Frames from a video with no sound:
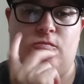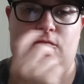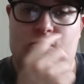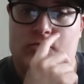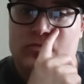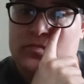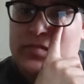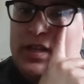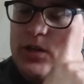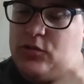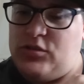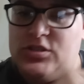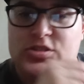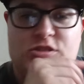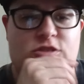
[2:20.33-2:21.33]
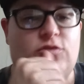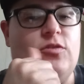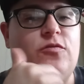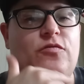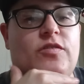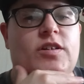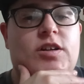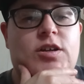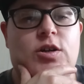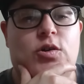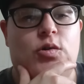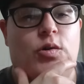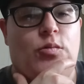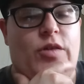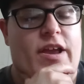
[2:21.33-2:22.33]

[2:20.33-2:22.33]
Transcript: I'll just do a random